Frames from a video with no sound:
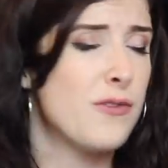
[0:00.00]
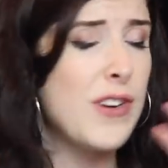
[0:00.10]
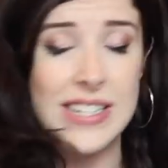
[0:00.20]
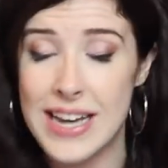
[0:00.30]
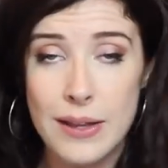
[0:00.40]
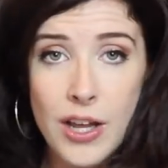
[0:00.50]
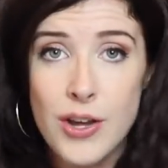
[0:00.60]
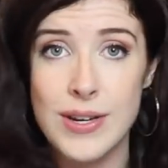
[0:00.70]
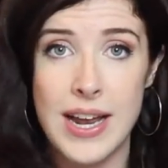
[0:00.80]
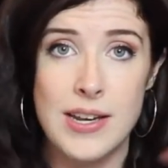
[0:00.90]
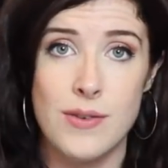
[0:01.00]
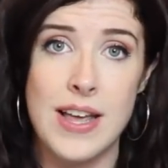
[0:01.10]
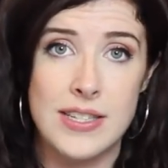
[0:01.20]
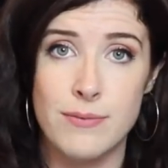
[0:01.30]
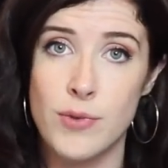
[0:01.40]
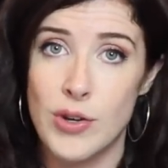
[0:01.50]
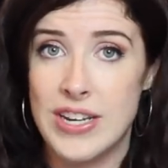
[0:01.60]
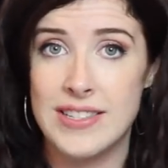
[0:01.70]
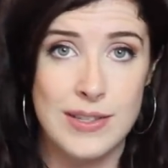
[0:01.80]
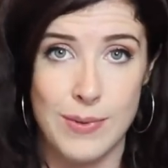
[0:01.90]
It's free to download and you can get some
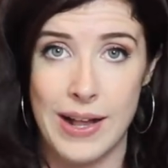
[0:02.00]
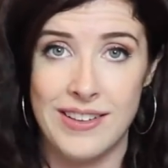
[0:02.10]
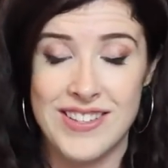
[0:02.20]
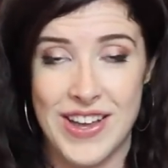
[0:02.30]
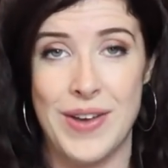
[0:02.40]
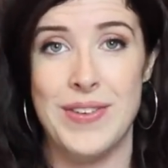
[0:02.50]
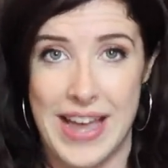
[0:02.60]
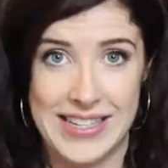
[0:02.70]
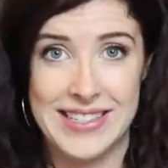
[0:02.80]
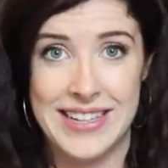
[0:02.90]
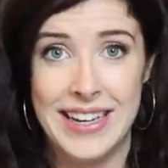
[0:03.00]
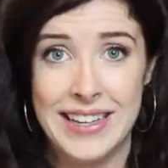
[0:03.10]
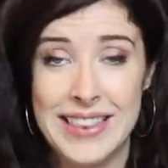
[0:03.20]
goodies as well so yes.